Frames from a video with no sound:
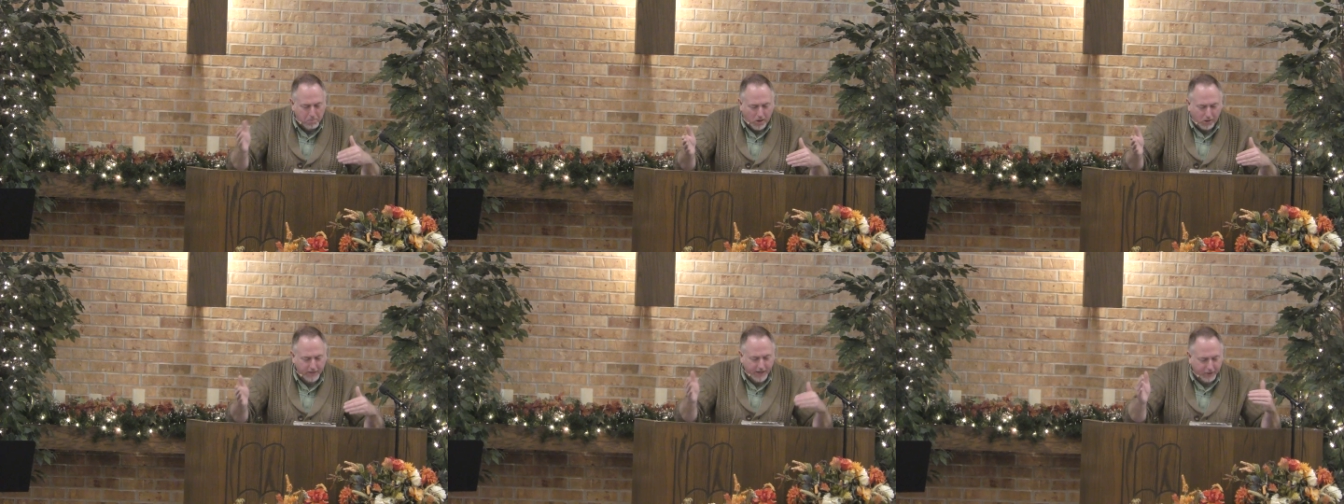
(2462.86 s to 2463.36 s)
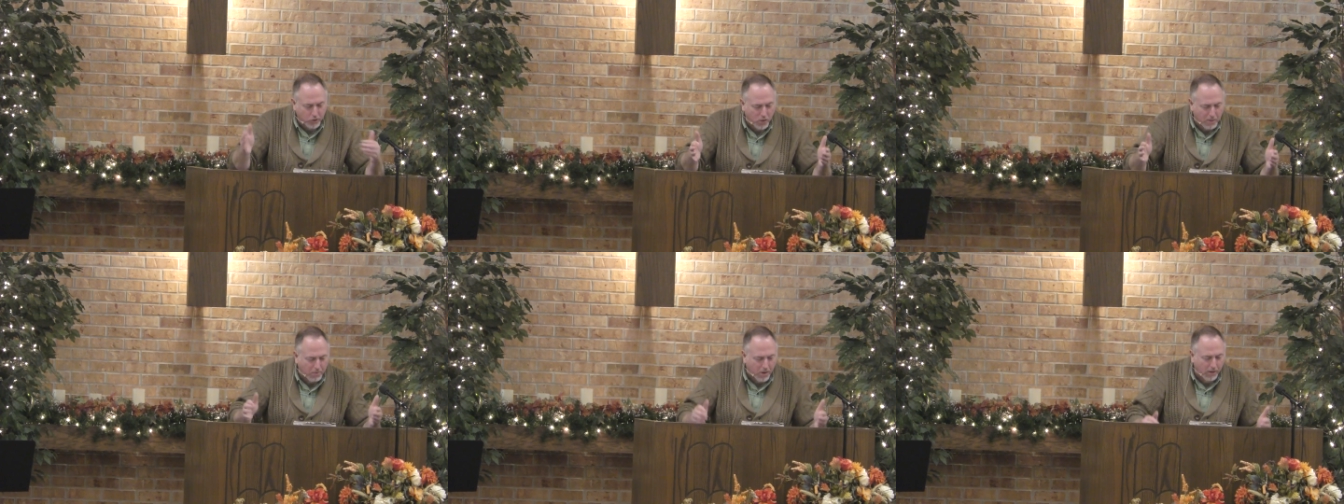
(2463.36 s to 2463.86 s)
bald head, go
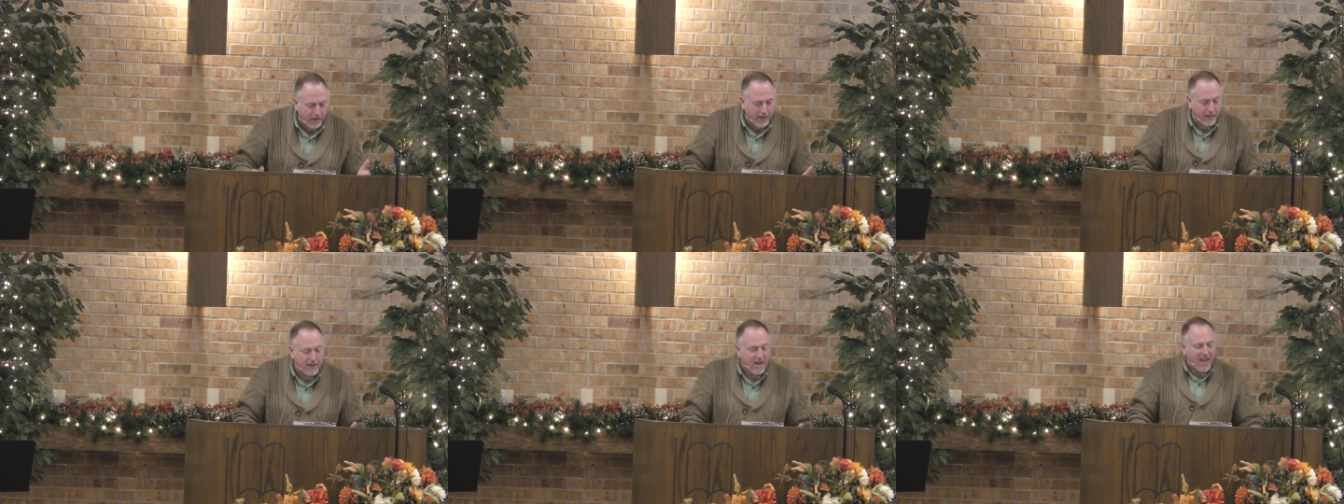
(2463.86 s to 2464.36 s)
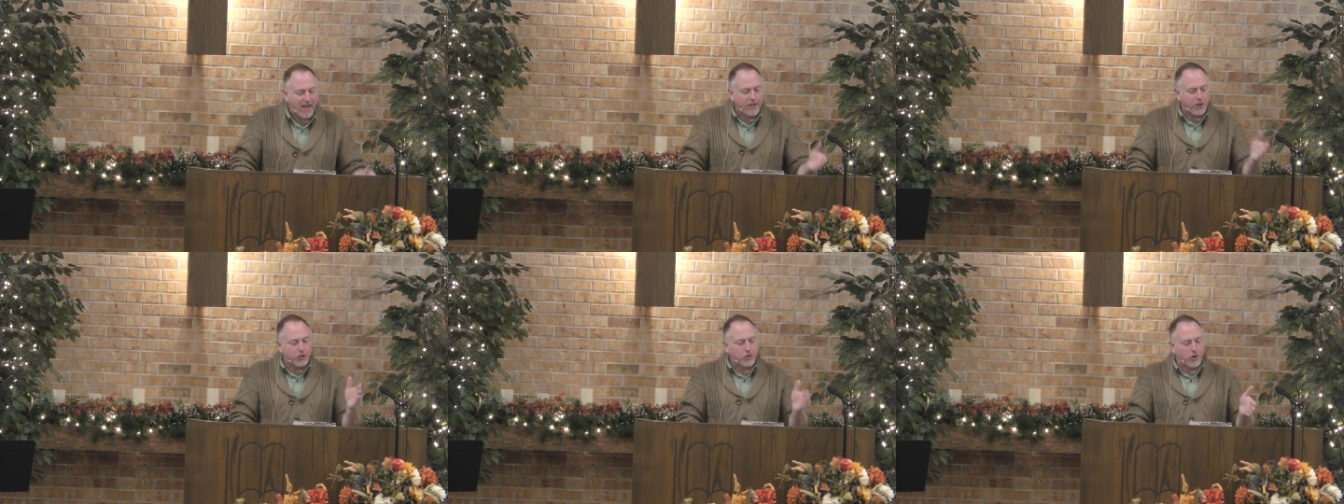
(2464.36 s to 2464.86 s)
up, bald head. And
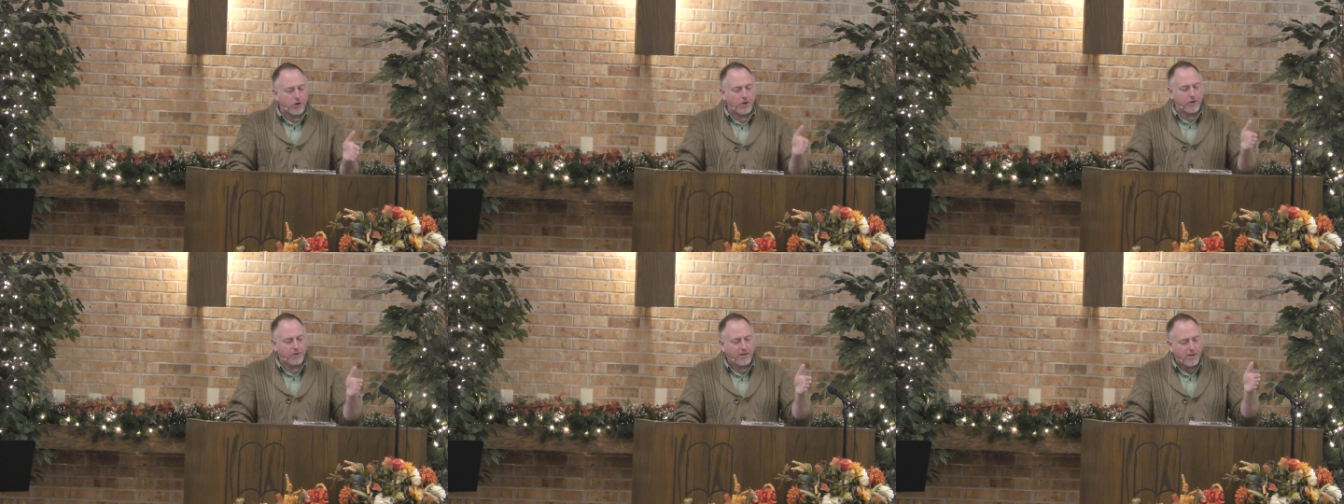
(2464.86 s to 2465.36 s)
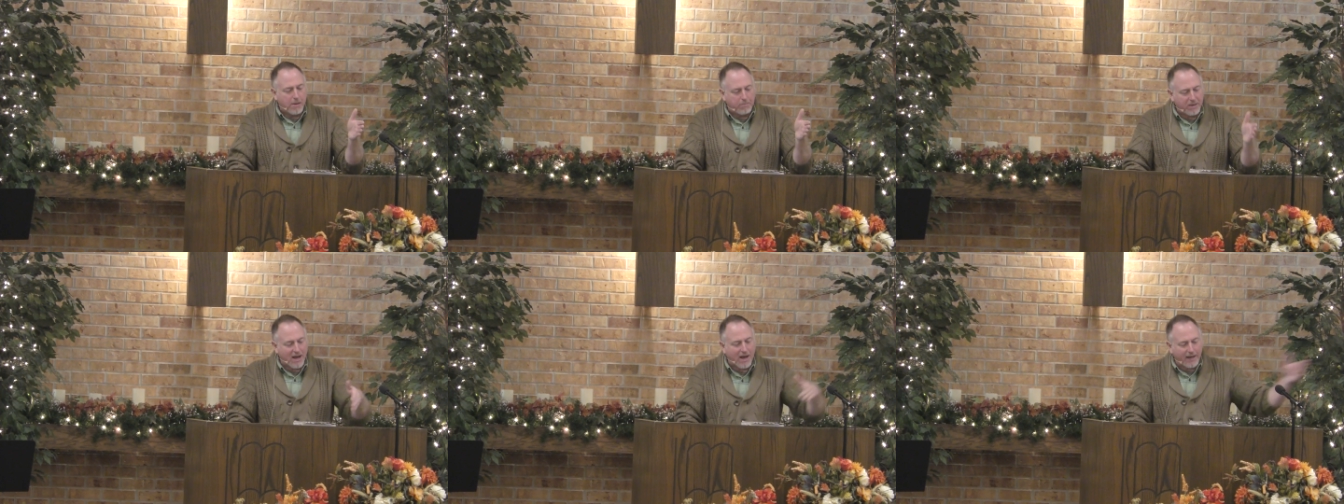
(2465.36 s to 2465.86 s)
he turned
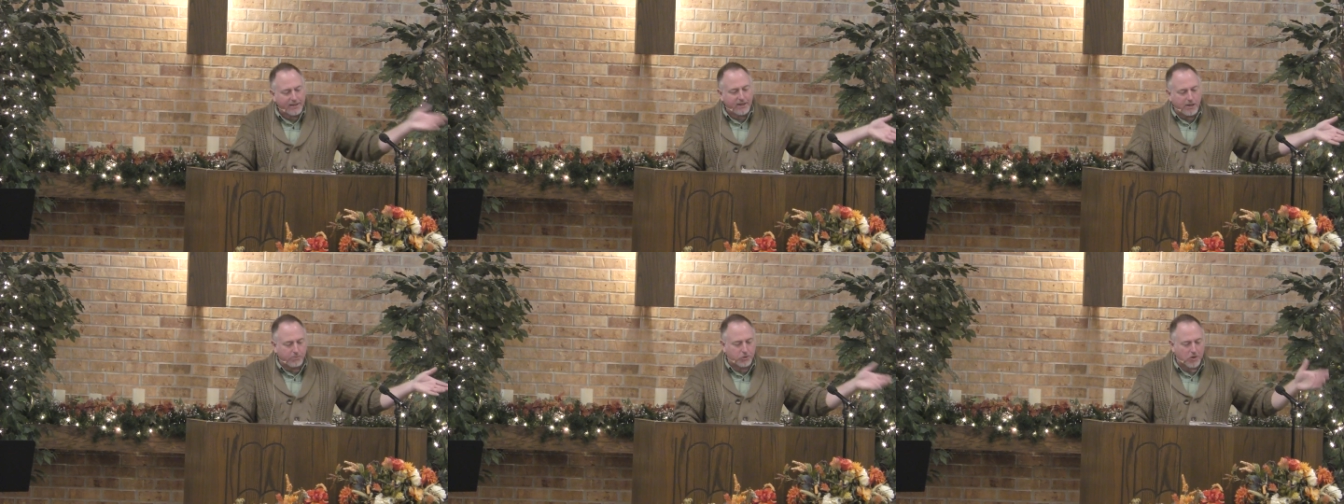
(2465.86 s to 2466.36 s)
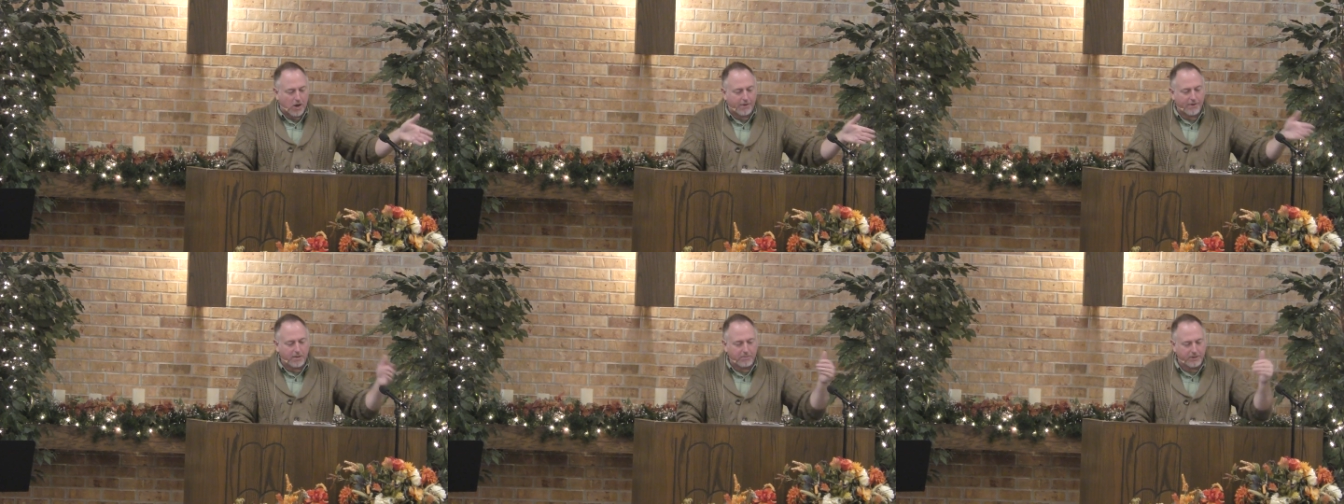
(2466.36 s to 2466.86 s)
behind him, saw
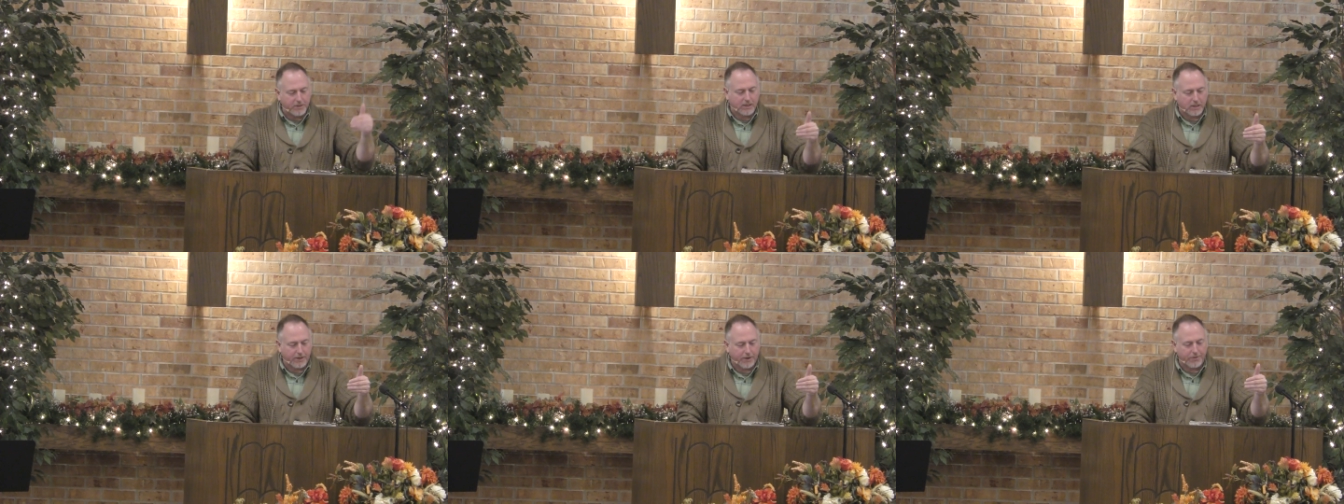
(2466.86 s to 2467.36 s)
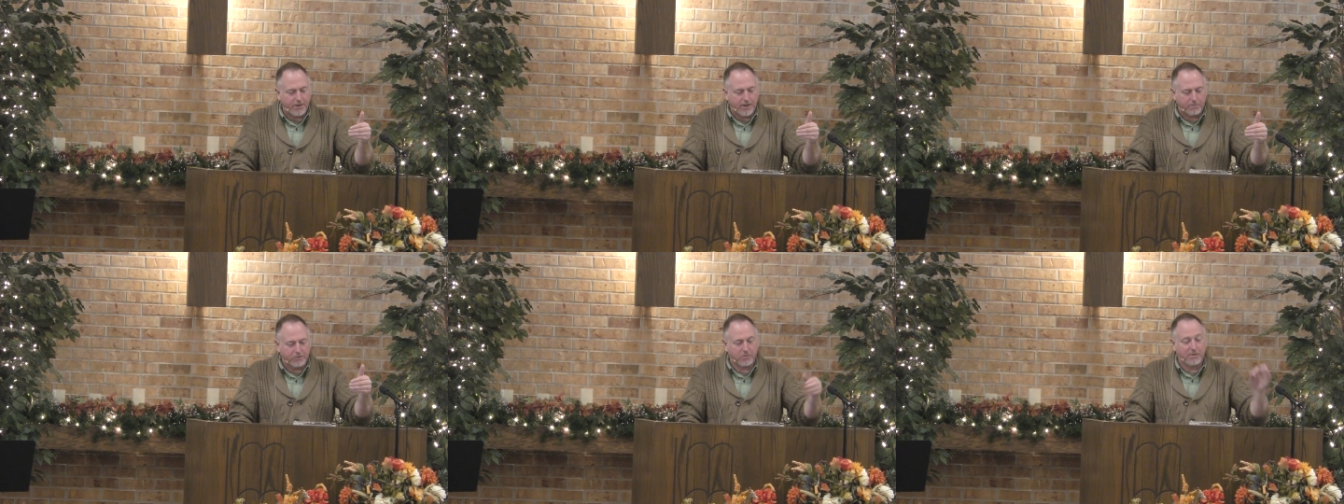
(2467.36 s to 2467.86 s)
them, and declared
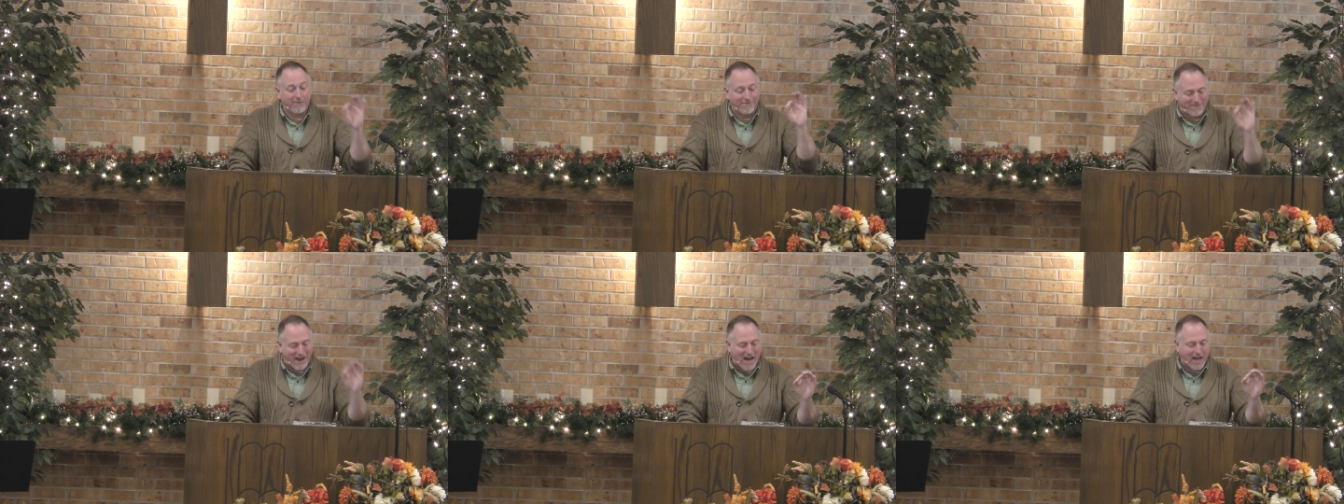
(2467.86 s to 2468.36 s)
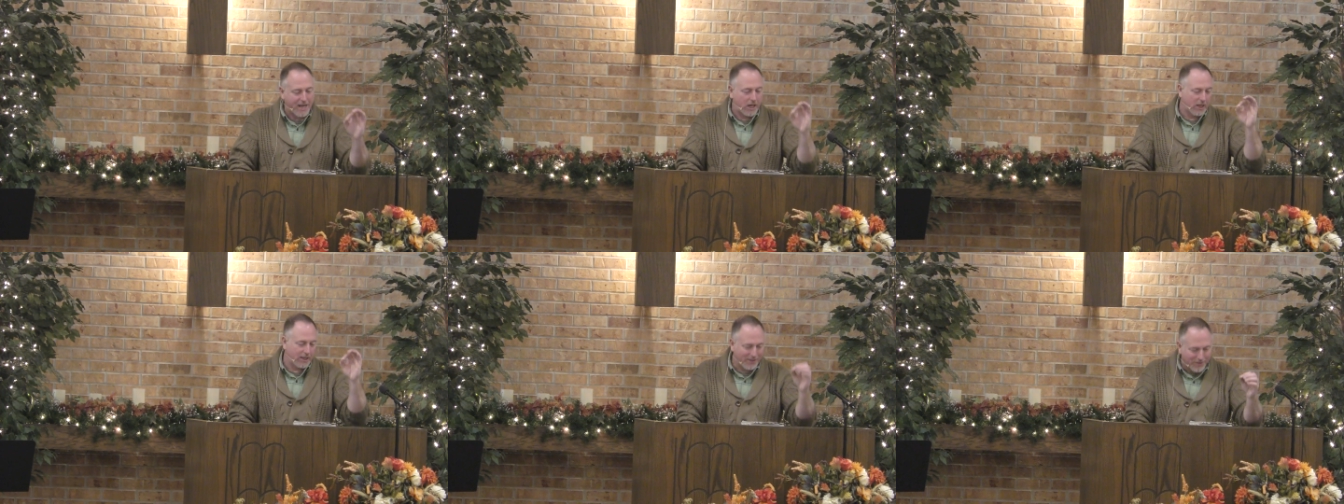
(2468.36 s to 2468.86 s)
them to be
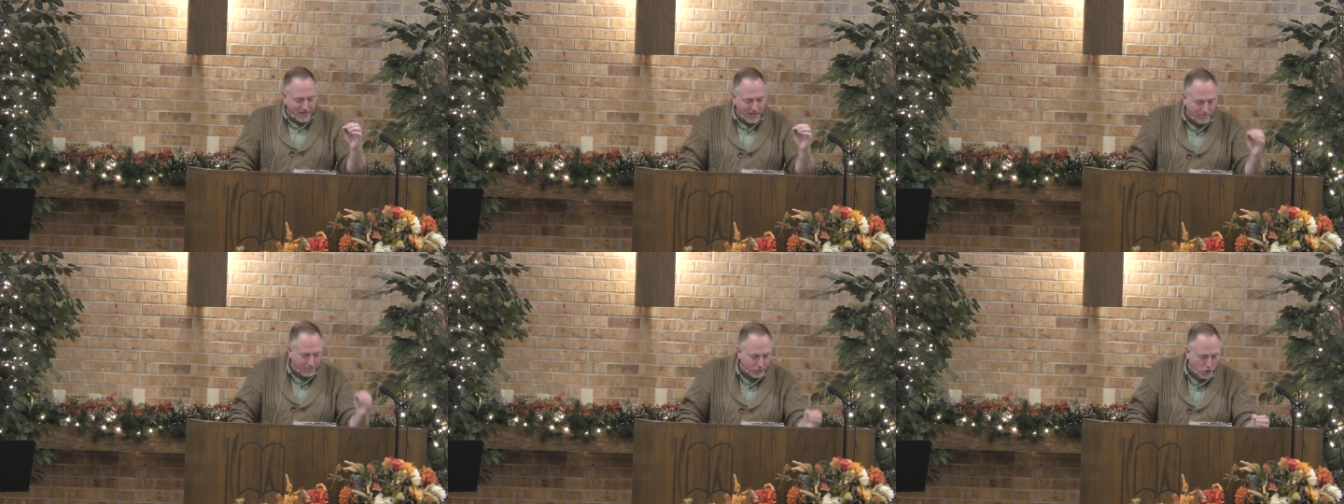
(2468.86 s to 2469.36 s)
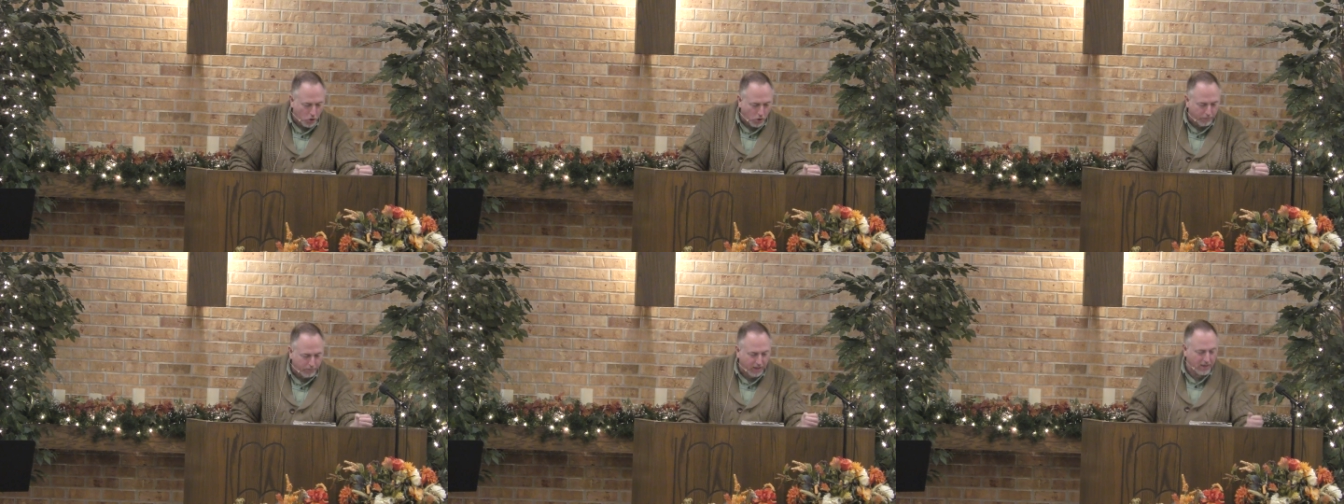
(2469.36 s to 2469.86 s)
vile in the name of
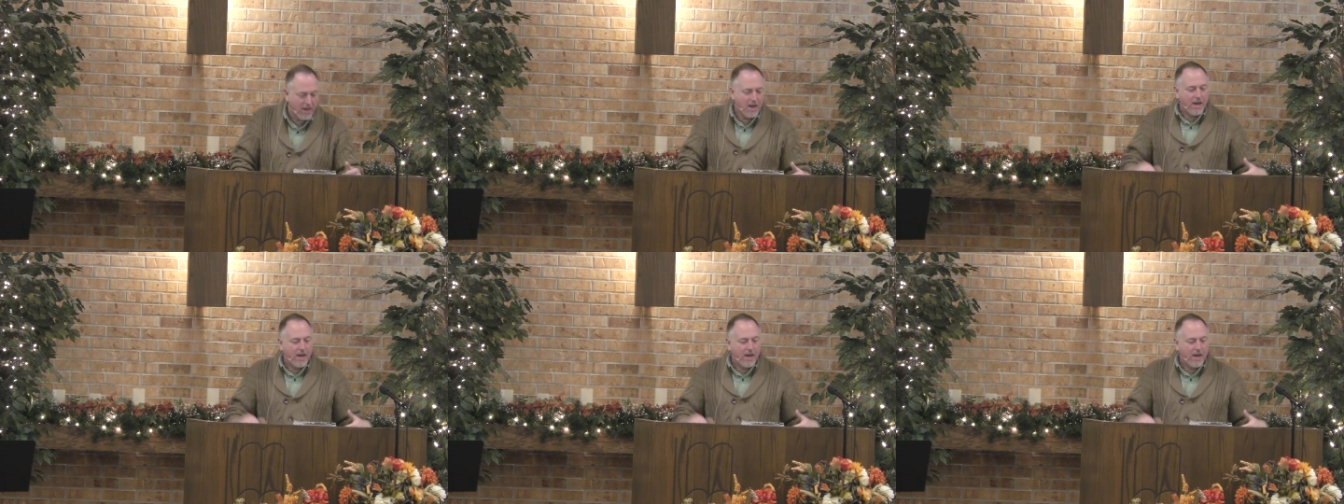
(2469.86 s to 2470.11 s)
Jehovah.